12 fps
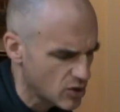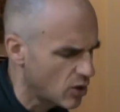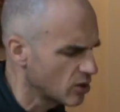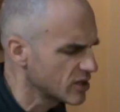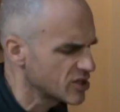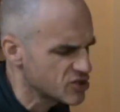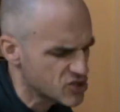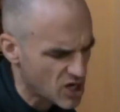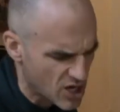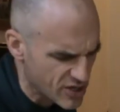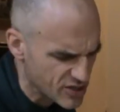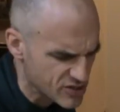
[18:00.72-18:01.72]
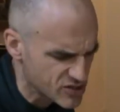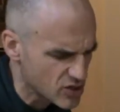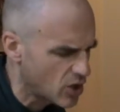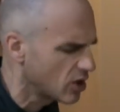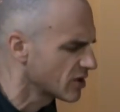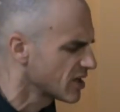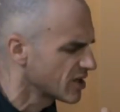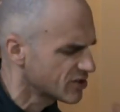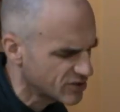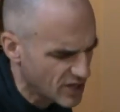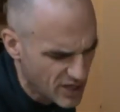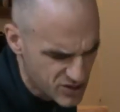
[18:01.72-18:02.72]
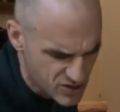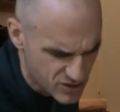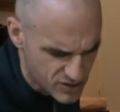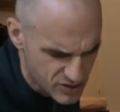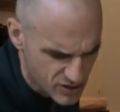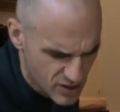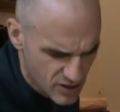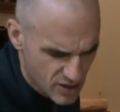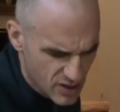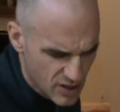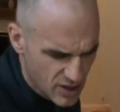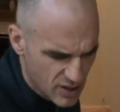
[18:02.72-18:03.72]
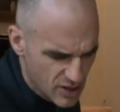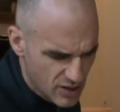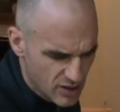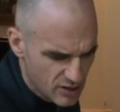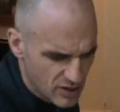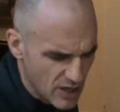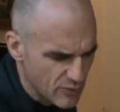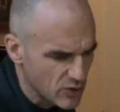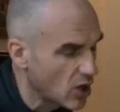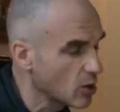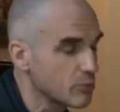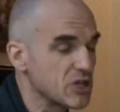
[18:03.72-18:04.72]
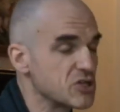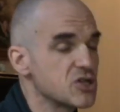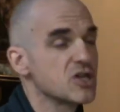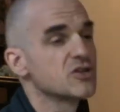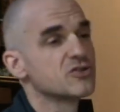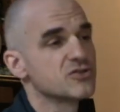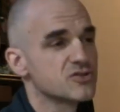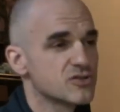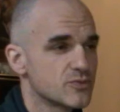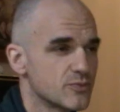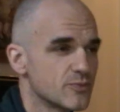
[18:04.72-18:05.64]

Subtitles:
all the acharyas, all the incarnations, they would all be cheaters.